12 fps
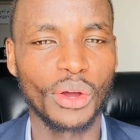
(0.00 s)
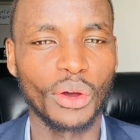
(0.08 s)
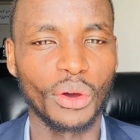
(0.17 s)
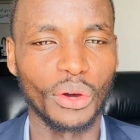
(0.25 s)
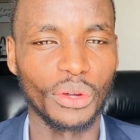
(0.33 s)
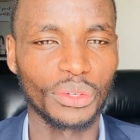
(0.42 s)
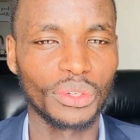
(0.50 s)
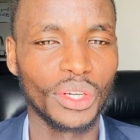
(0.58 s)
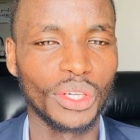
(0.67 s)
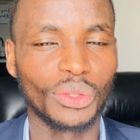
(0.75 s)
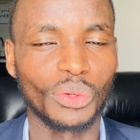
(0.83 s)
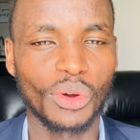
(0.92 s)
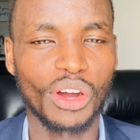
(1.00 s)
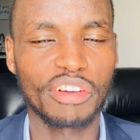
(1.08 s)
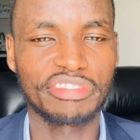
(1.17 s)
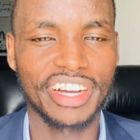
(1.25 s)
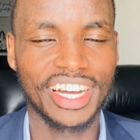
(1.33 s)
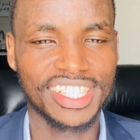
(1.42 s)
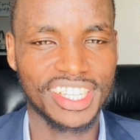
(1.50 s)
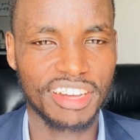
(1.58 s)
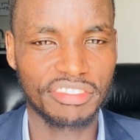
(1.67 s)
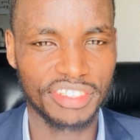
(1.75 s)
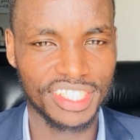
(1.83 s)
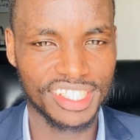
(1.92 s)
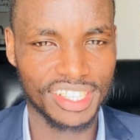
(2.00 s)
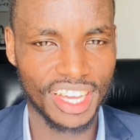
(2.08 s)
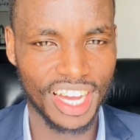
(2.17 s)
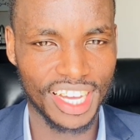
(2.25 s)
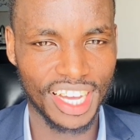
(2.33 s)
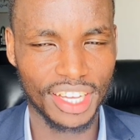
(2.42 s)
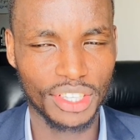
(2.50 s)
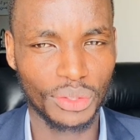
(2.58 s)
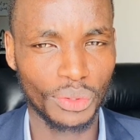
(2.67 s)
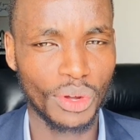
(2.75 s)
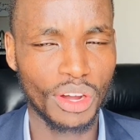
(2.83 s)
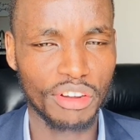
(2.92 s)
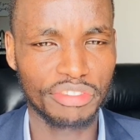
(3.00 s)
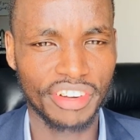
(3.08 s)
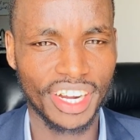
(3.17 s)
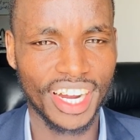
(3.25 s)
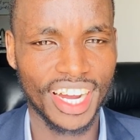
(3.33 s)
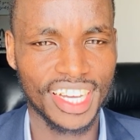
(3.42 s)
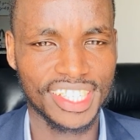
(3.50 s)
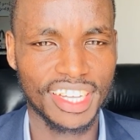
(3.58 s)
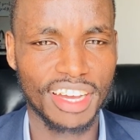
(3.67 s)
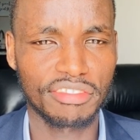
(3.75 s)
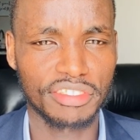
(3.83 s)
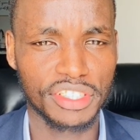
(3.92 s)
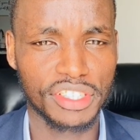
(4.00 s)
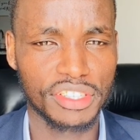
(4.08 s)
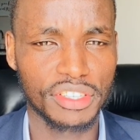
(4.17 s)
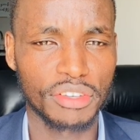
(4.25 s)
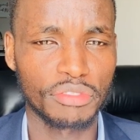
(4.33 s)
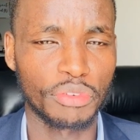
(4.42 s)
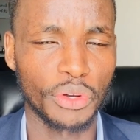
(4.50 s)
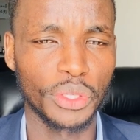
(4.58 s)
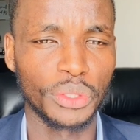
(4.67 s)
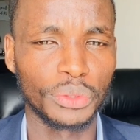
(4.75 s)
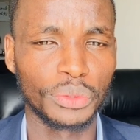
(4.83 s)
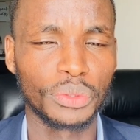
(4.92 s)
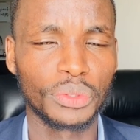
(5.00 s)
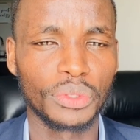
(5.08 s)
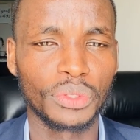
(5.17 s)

or to offer a service uh, to offer a service for you